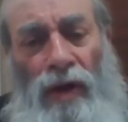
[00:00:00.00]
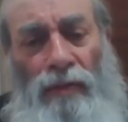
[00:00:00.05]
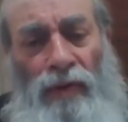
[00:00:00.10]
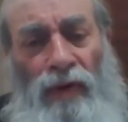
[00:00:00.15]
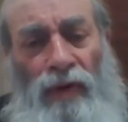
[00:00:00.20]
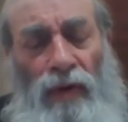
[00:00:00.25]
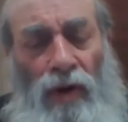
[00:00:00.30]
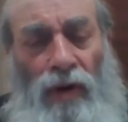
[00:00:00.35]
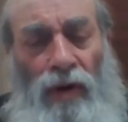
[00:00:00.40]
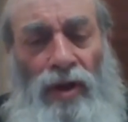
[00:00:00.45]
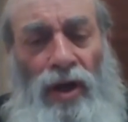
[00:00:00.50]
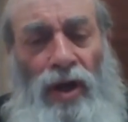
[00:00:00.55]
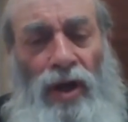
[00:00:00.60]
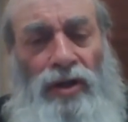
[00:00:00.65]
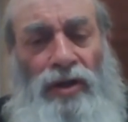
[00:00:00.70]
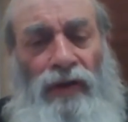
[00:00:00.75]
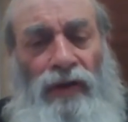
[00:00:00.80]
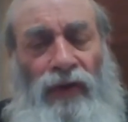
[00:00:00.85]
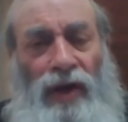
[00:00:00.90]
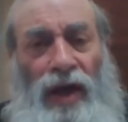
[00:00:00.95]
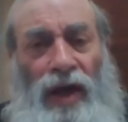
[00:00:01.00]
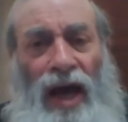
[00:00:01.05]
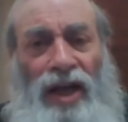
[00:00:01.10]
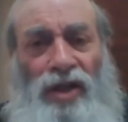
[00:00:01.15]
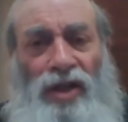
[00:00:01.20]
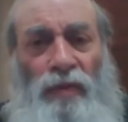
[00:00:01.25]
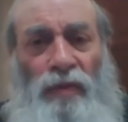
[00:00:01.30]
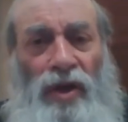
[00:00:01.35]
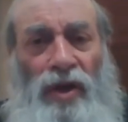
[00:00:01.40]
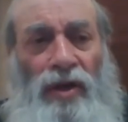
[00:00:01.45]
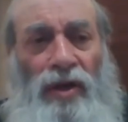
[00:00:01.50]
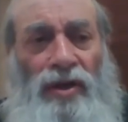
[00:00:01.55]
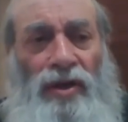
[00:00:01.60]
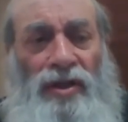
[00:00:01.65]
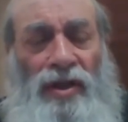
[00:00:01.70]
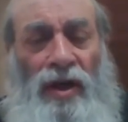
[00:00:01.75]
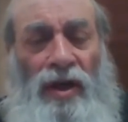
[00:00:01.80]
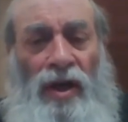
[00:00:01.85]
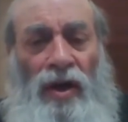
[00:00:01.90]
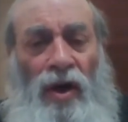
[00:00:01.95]
beruchnius or
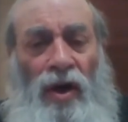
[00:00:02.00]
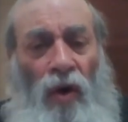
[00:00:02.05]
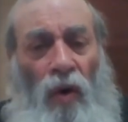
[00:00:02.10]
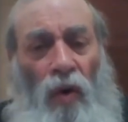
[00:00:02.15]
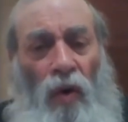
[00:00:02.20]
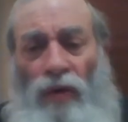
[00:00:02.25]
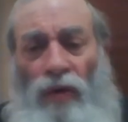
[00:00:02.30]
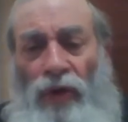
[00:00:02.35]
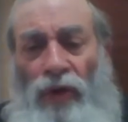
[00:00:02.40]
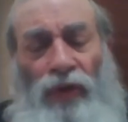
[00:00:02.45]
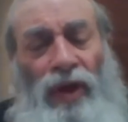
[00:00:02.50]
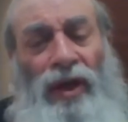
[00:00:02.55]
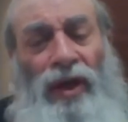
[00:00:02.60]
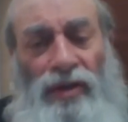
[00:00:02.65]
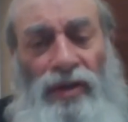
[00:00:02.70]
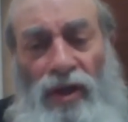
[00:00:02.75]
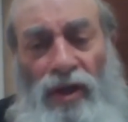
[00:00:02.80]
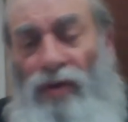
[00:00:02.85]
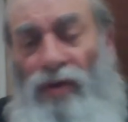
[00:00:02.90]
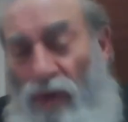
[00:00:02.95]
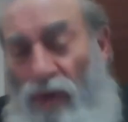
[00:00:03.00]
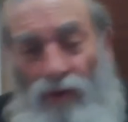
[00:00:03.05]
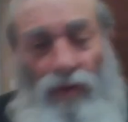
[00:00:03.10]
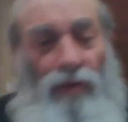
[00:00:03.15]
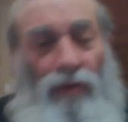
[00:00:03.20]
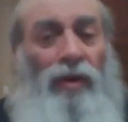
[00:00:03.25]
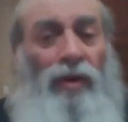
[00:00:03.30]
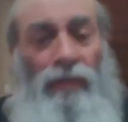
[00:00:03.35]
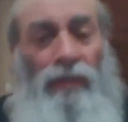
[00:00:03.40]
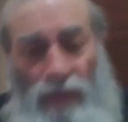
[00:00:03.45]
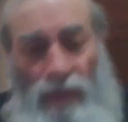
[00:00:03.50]
begashmius, all the things to do,